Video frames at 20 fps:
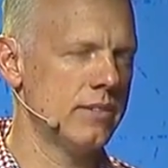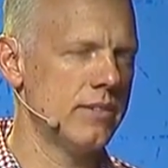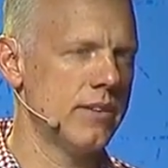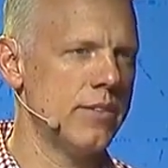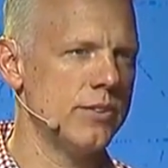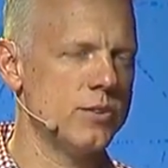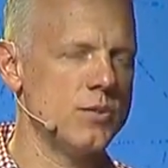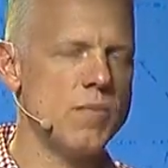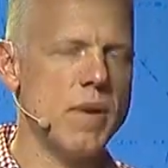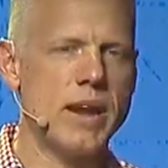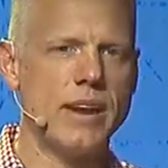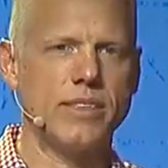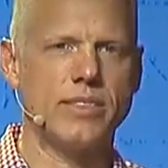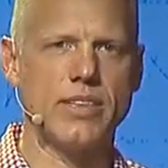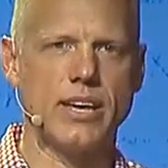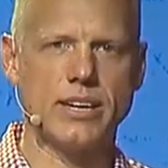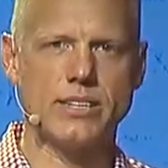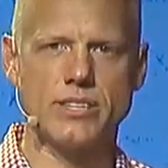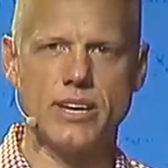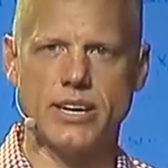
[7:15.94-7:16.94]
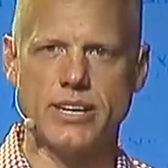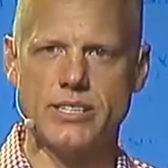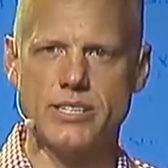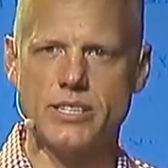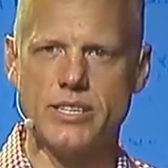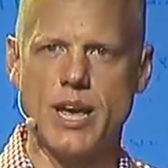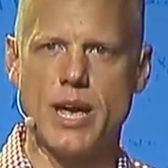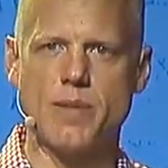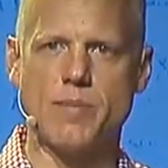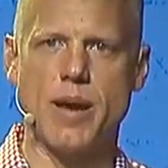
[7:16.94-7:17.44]
There's many things I could
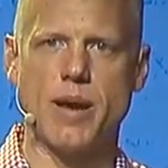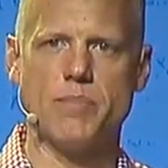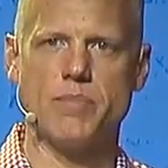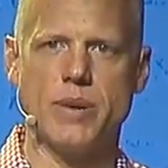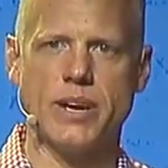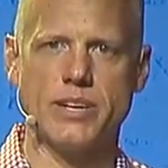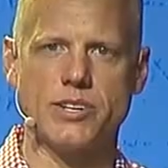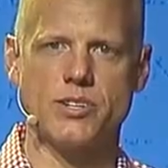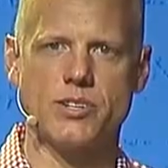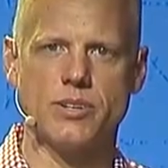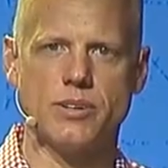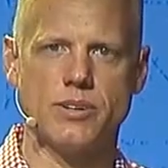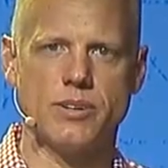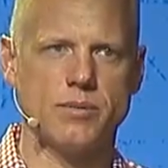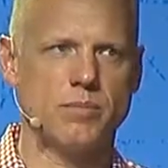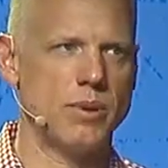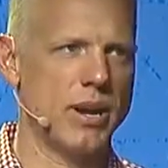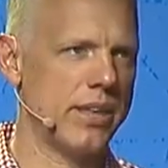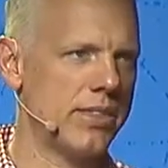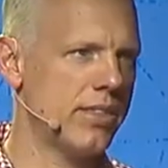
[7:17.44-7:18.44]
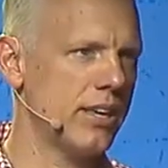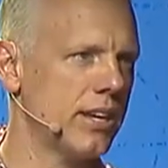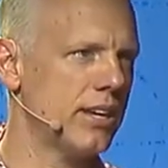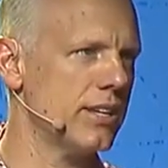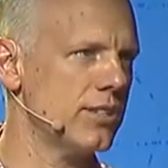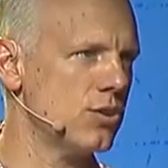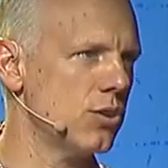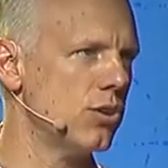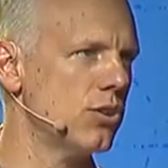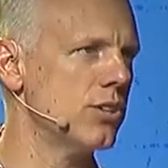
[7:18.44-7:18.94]
say about Mitch, but I think
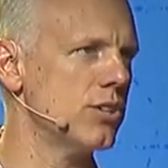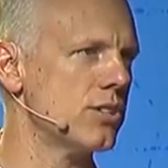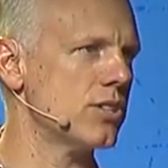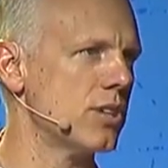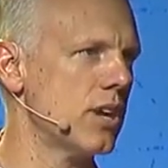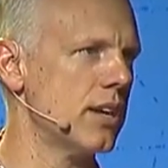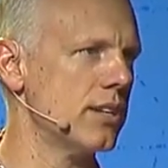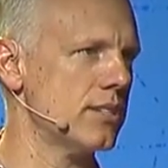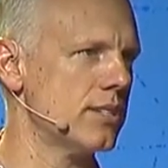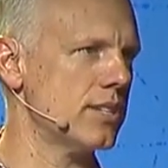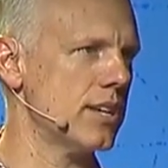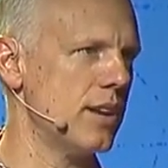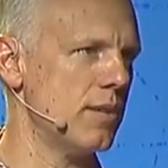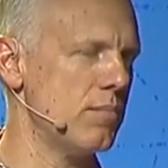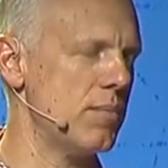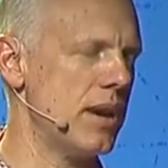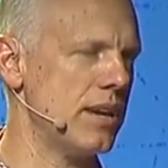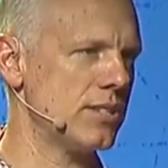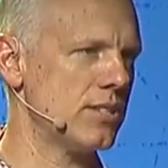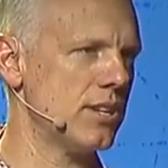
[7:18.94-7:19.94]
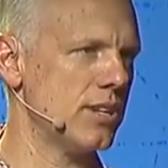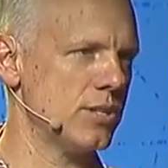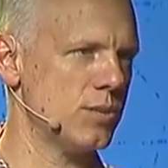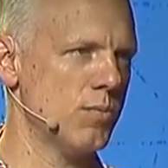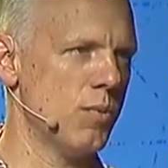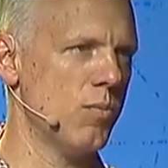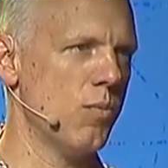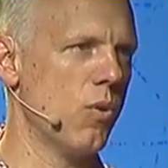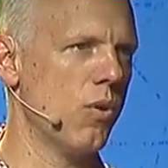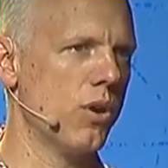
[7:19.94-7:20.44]
his oldest son said it best at his
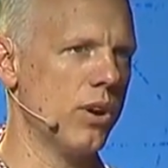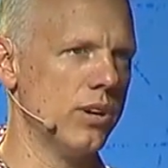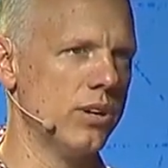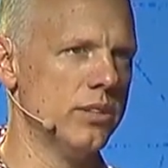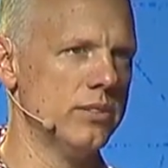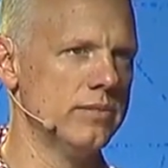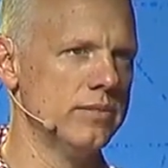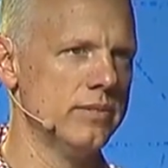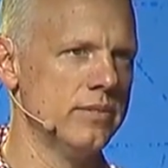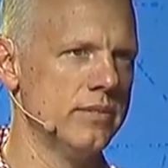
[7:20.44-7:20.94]
memorial.